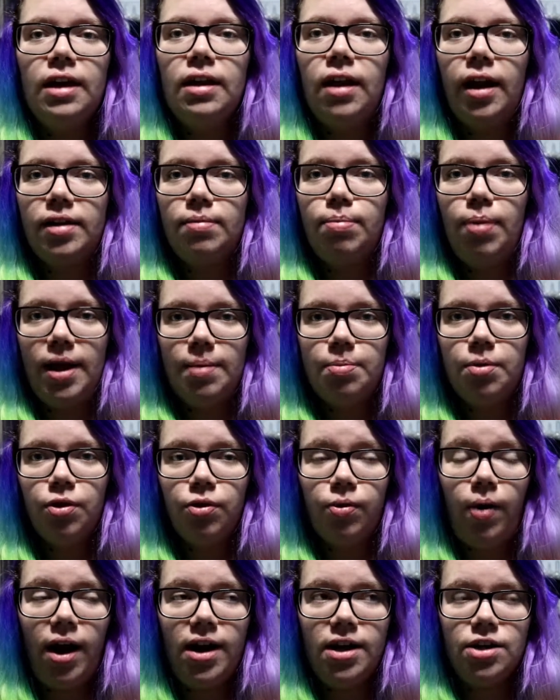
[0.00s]
Like, people
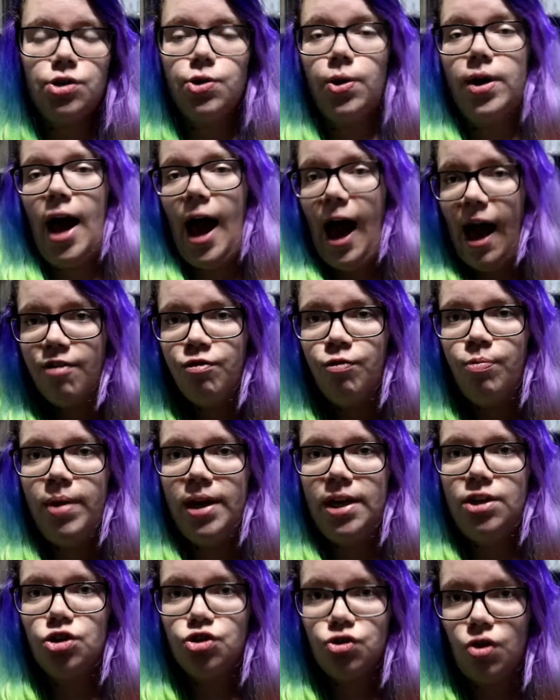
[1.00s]
throughout history have
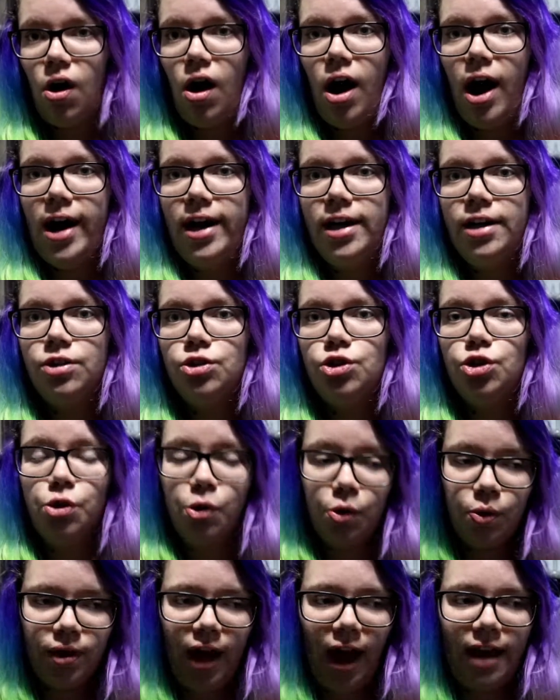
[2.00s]
been trying to
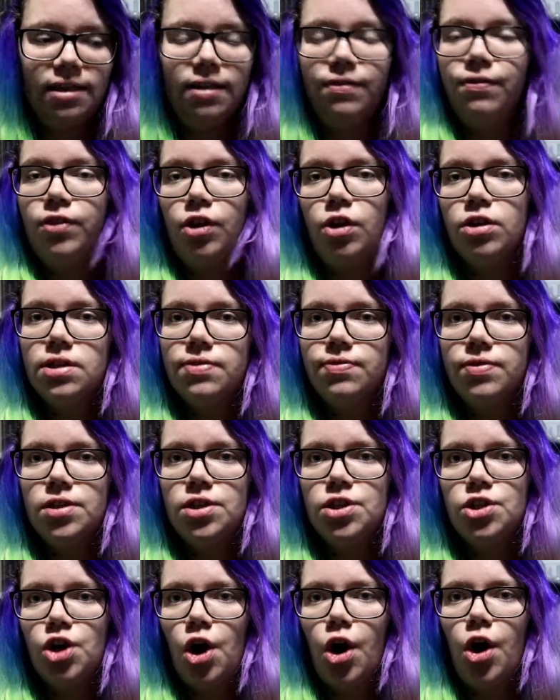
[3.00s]
create the Philosopher's
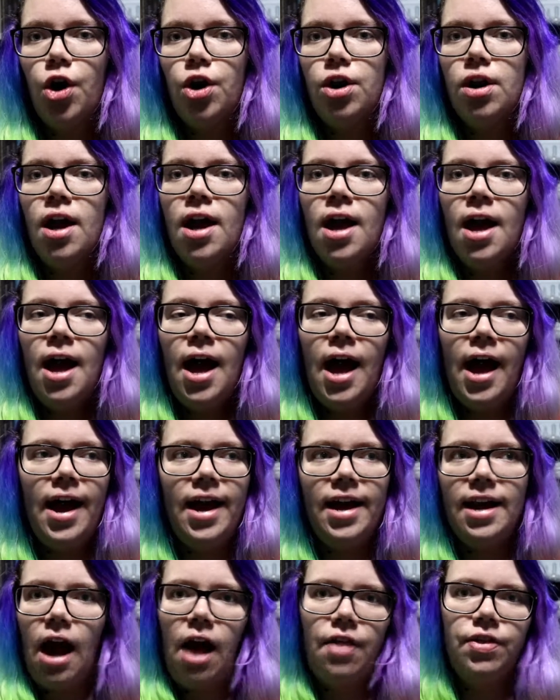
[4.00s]
Stone
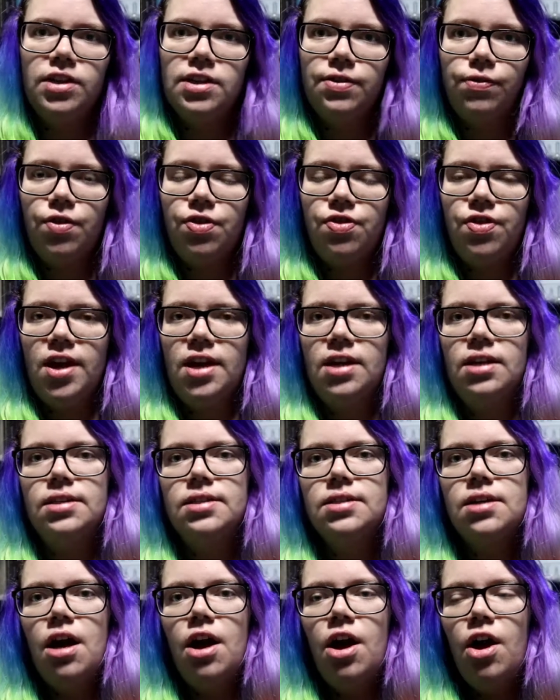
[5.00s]
and other different
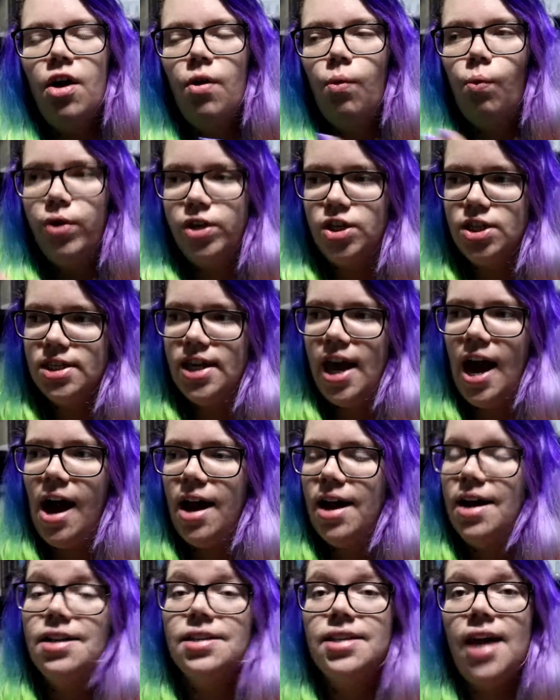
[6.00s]
things, which is
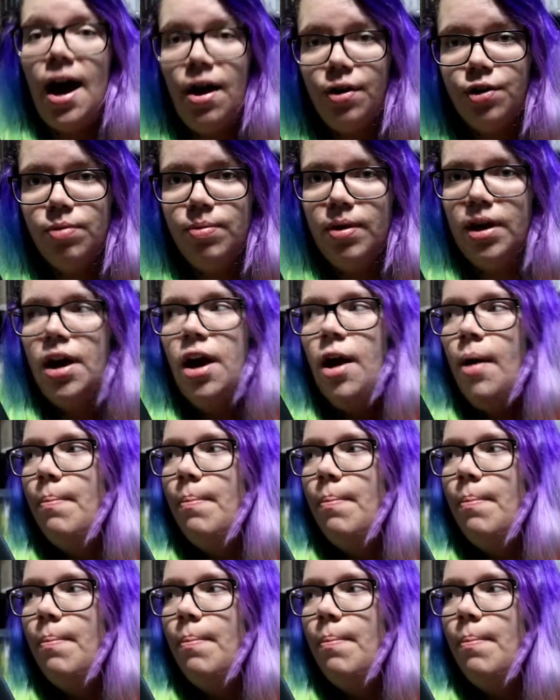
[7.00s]
counted as alchemy.